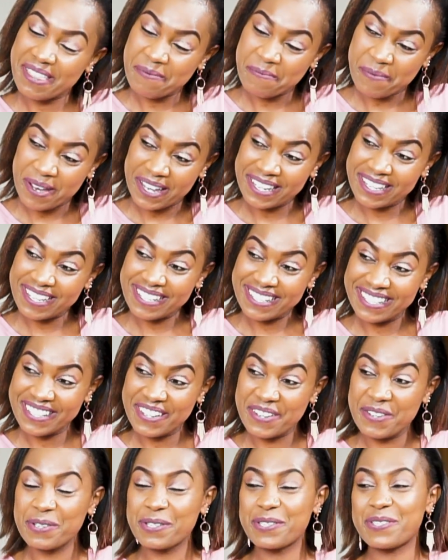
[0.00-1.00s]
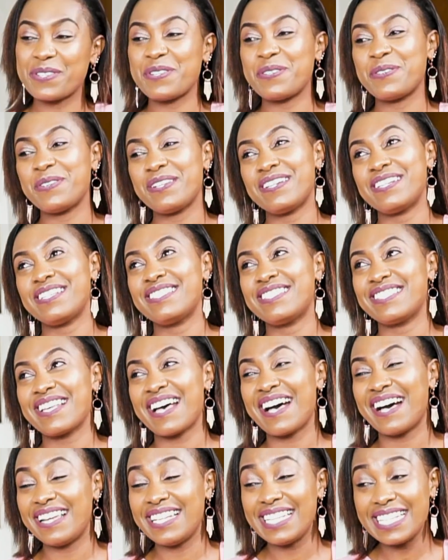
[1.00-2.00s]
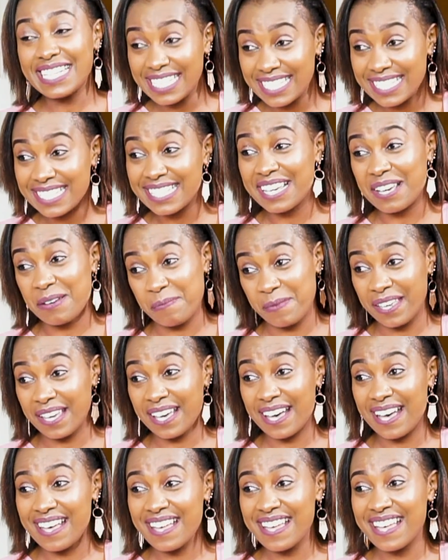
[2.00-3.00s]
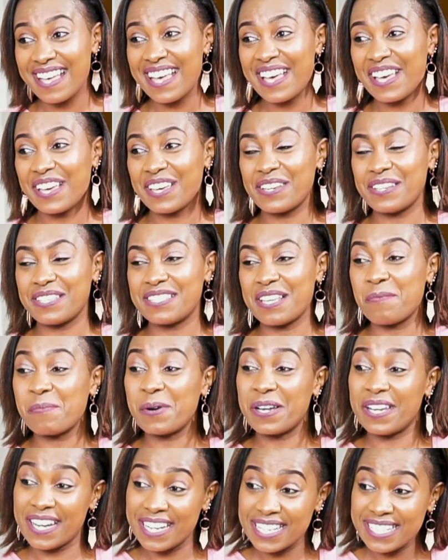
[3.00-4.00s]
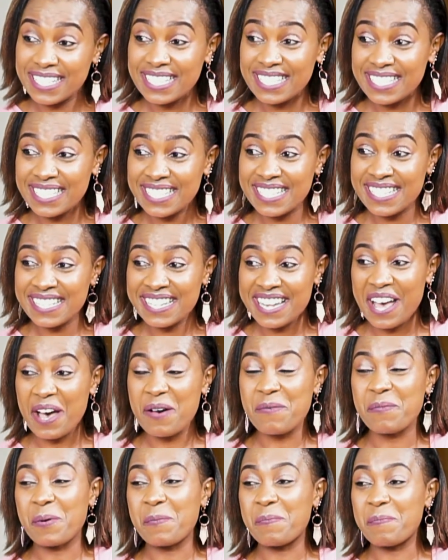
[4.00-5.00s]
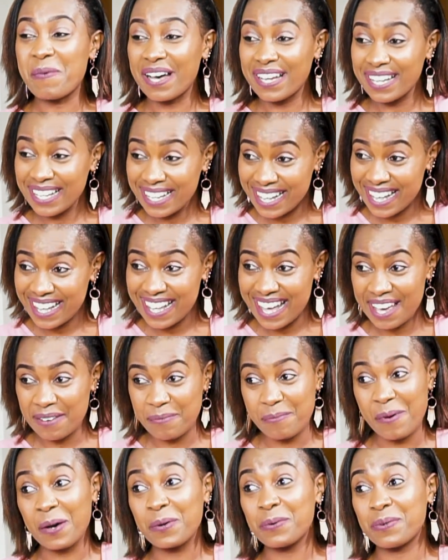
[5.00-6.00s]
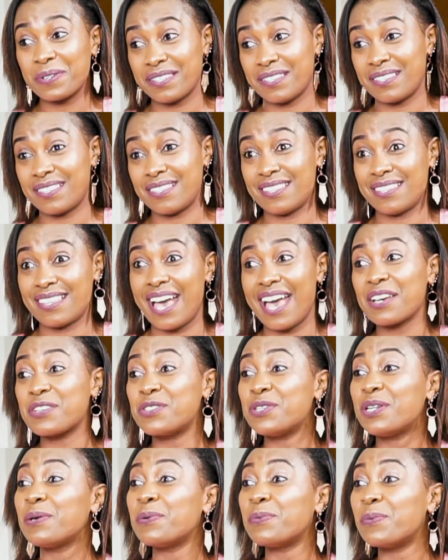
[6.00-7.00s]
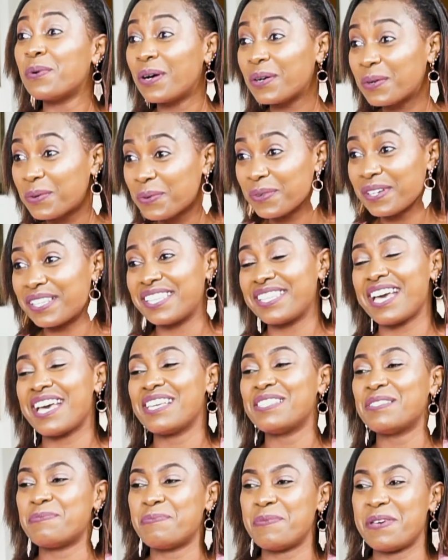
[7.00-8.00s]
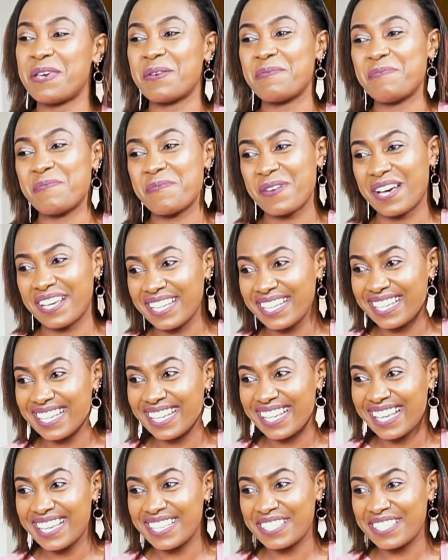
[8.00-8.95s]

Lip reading: Maina, also known as Liz Kamika, because I'm an artist. I'm a banker. I actually work with SBM Bank.